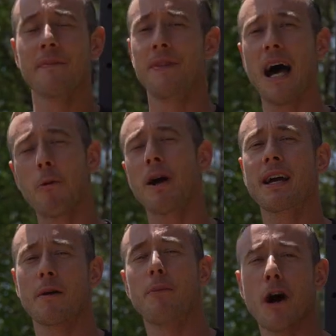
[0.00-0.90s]
that way
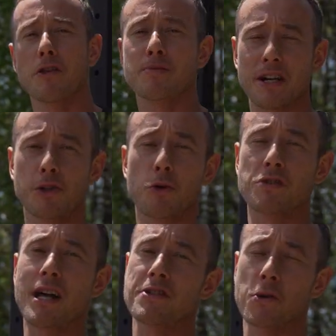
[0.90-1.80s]
kind of bothers my shoulders
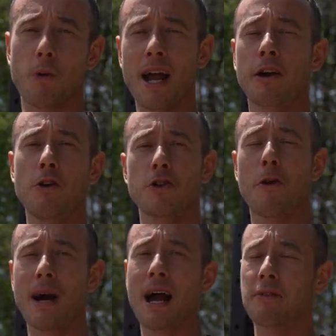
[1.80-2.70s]
now. So the way I coach all
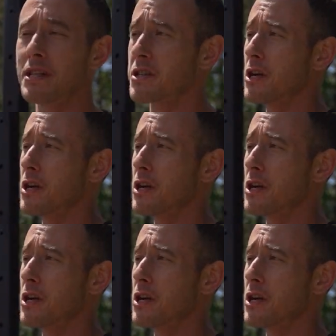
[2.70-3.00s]
my athletes to